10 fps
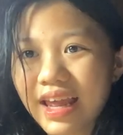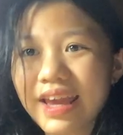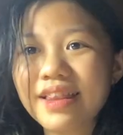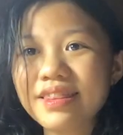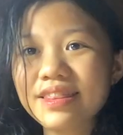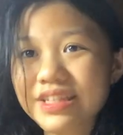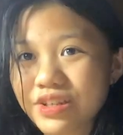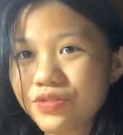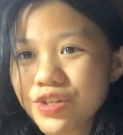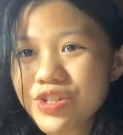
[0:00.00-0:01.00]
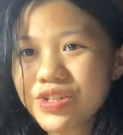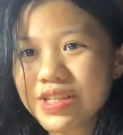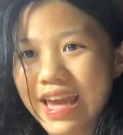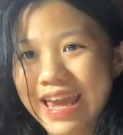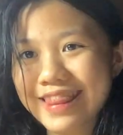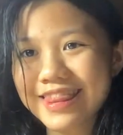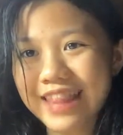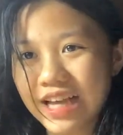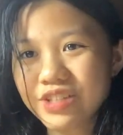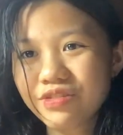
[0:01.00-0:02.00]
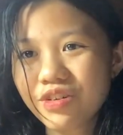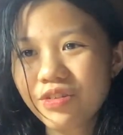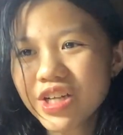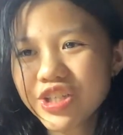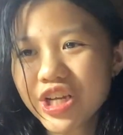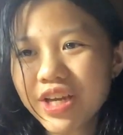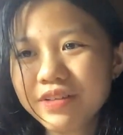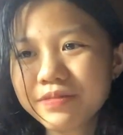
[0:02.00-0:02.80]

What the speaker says: And that's all for today, and thanks for watching.